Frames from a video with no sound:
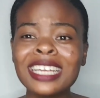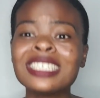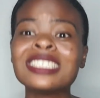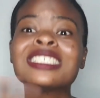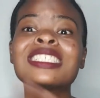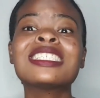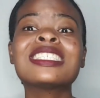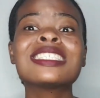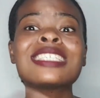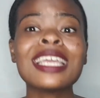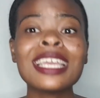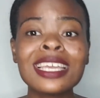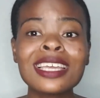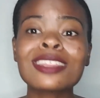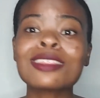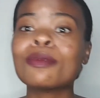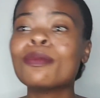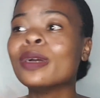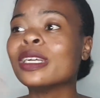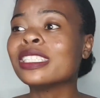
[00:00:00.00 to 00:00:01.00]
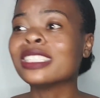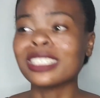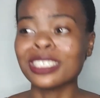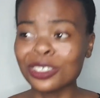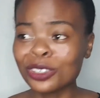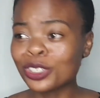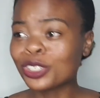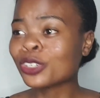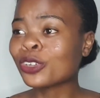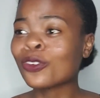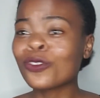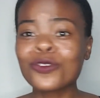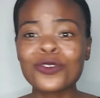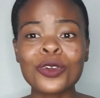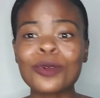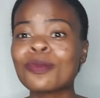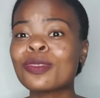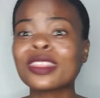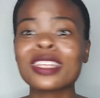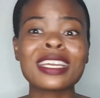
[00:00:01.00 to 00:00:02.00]
just take the material
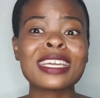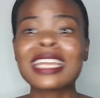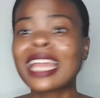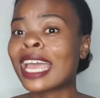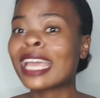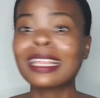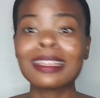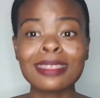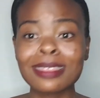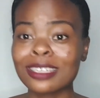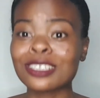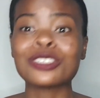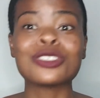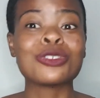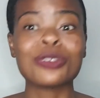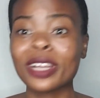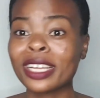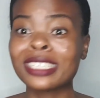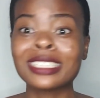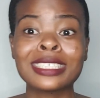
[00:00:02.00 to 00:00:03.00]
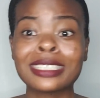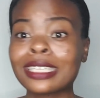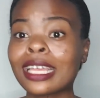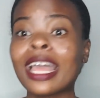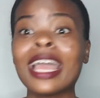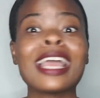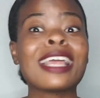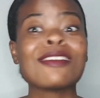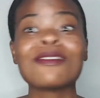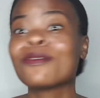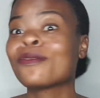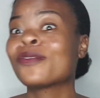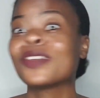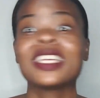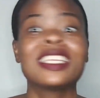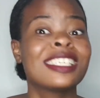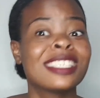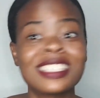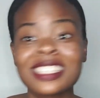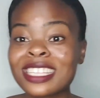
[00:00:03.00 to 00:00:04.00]
from the 9th dress and
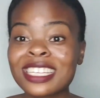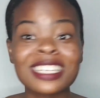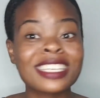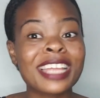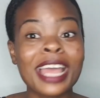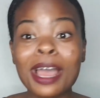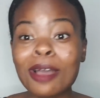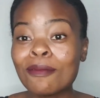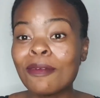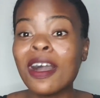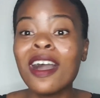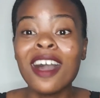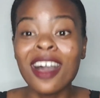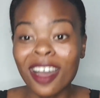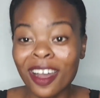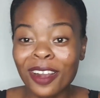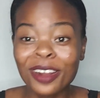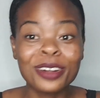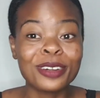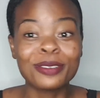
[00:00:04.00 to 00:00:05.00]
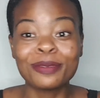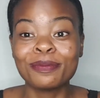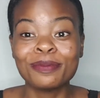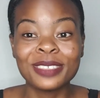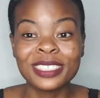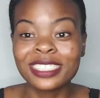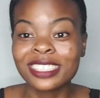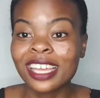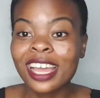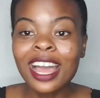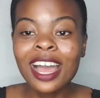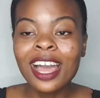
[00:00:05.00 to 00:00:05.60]
fix the damn arms.